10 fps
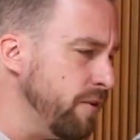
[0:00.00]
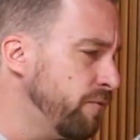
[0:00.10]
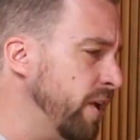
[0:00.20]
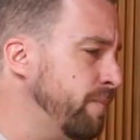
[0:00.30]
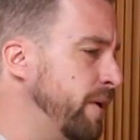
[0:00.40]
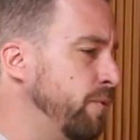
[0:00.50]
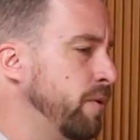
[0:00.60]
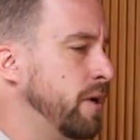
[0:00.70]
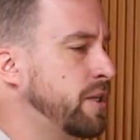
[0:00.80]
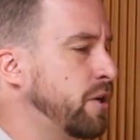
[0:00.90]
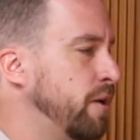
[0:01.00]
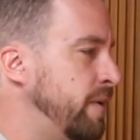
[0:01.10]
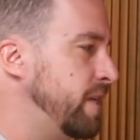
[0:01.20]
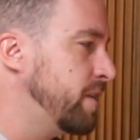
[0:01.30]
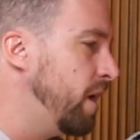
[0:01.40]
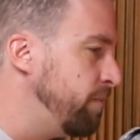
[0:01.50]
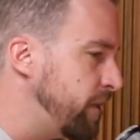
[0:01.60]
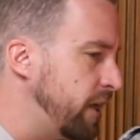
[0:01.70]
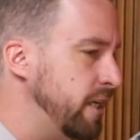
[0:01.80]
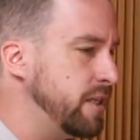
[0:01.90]
For other people, it's going to be time
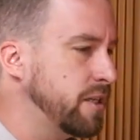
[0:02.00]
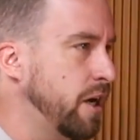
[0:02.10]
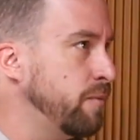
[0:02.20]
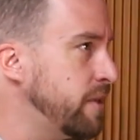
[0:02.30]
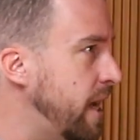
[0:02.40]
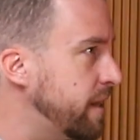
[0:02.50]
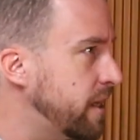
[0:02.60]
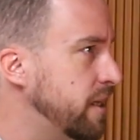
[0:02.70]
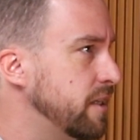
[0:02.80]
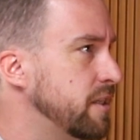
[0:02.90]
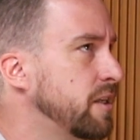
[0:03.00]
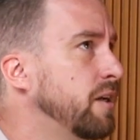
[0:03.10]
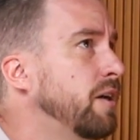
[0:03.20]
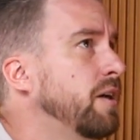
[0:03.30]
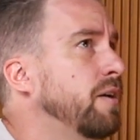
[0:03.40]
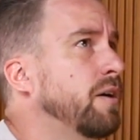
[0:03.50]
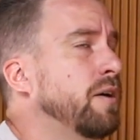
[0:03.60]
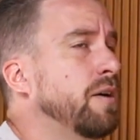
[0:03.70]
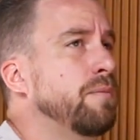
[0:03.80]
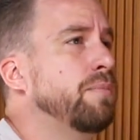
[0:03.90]
with the kids, time without the kids,
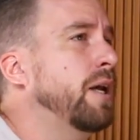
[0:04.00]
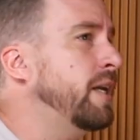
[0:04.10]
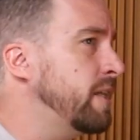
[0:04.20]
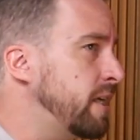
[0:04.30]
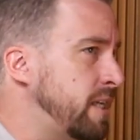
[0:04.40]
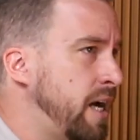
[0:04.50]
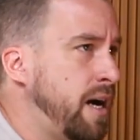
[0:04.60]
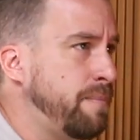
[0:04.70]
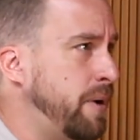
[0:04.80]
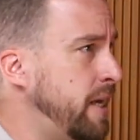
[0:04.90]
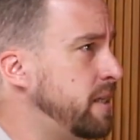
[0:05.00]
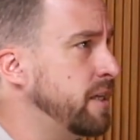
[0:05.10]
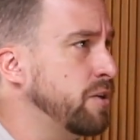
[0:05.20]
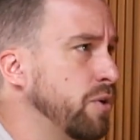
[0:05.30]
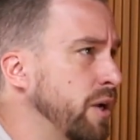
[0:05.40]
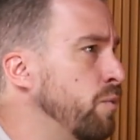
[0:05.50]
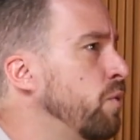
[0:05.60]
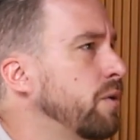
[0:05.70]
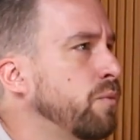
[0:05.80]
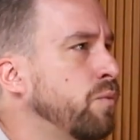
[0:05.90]
playing the guitar, painting, cooking,
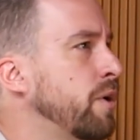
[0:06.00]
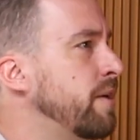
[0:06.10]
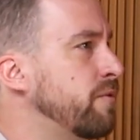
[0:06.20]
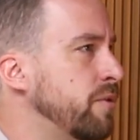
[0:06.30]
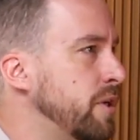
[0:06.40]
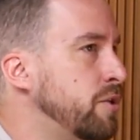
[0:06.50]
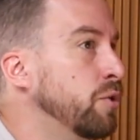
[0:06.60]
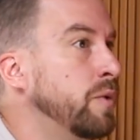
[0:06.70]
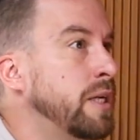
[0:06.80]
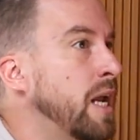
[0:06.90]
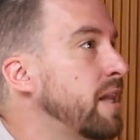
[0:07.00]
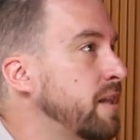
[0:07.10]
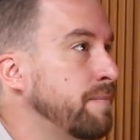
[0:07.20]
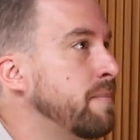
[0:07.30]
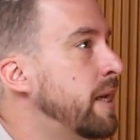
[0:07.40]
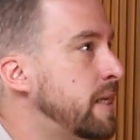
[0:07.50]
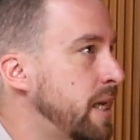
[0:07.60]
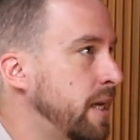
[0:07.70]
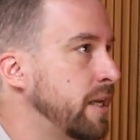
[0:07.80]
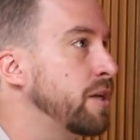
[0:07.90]
whatever, doing nothing,
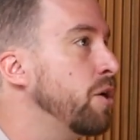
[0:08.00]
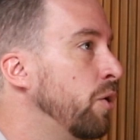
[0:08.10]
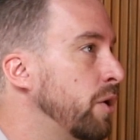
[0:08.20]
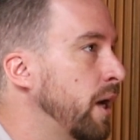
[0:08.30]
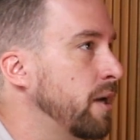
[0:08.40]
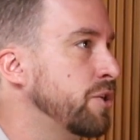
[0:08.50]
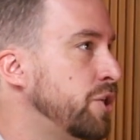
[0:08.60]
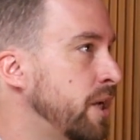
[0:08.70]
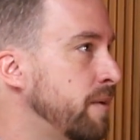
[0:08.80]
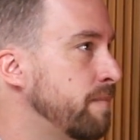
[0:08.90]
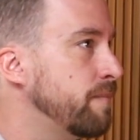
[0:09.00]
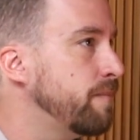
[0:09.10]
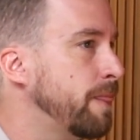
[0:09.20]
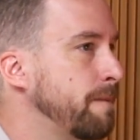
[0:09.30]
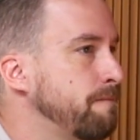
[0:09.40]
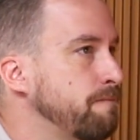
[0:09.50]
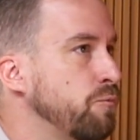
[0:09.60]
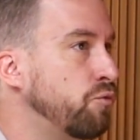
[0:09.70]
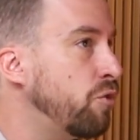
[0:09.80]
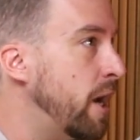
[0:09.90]
meditating, yoga, gym,
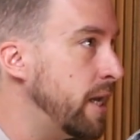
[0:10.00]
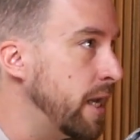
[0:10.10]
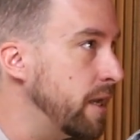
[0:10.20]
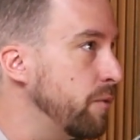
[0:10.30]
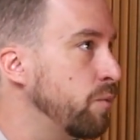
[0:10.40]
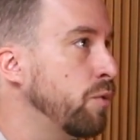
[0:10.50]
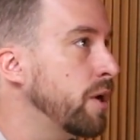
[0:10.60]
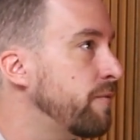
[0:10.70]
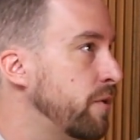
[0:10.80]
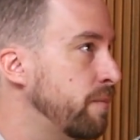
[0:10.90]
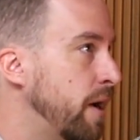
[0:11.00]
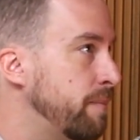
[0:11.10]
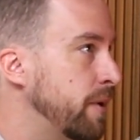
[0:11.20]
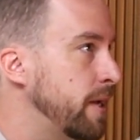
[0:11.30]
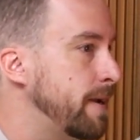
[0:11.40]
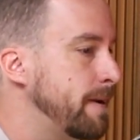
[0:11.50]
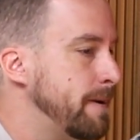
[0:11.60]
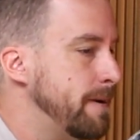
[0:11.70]
running, whatever it might be.